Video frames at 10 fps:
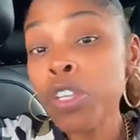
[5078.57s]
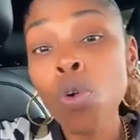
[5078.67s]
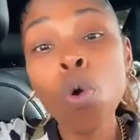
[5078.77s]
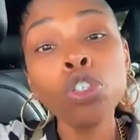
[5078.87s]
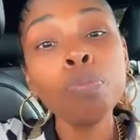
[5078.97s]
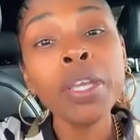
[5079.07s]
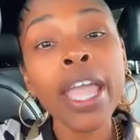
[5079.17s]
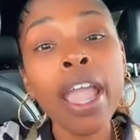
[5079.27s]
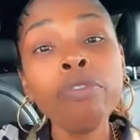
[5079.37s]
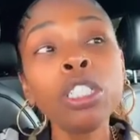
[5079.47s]
There's going to
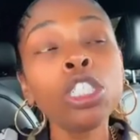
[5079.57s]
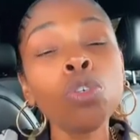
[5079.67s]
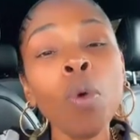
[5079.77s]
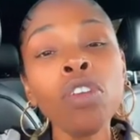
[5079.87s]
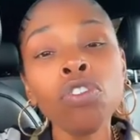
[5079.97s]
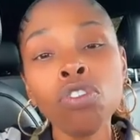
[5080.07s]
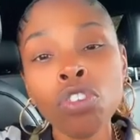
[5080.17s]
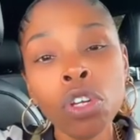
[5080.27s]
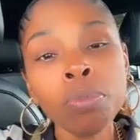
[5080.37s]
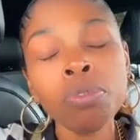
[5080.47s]
be every
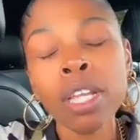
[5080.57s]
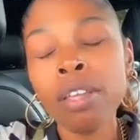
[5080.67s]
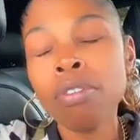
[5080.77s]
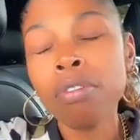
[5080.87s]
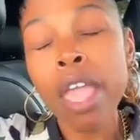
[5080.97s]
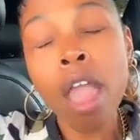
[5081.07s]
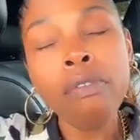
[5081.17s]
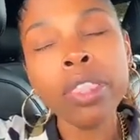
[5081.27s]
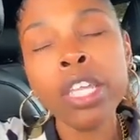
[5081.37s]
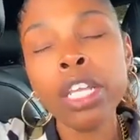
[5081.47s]
situation, circumstances,
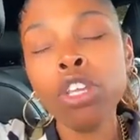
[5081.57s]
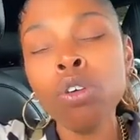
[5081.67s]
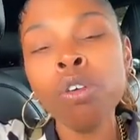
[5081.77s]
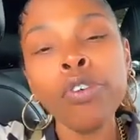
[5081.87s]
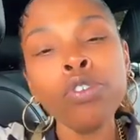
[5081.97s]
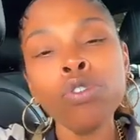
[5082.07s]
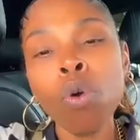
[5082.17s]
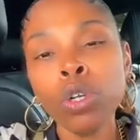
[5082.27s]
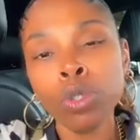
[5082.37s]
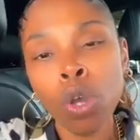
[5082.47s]
everything. The universe
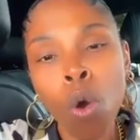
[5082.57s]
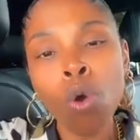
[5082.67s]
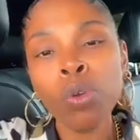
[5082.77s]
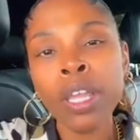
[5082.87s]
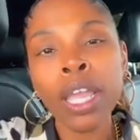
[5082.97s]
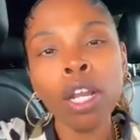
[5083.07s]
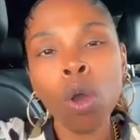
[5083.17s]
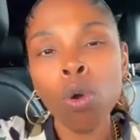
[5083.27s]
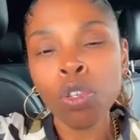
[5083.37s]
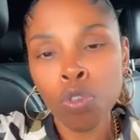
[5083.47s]
is going to
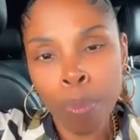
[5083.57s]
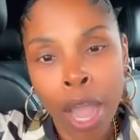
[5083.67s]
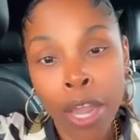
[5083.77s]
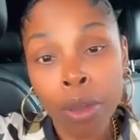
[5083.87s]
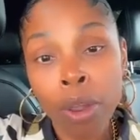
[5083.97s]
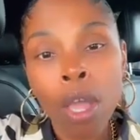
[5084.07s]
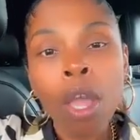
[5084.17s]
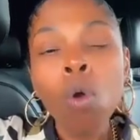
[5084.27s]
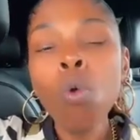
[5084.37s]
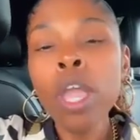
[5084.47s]
co-create and co-conspire
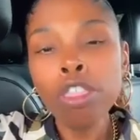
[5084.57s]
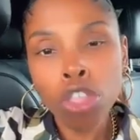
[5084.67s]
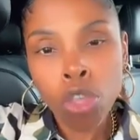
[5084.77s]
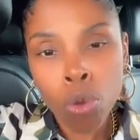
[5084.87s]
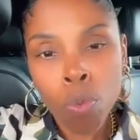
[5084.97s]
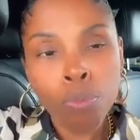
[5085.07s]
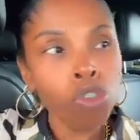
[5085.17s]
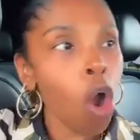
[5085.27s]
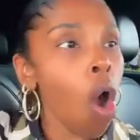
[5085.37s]
with you.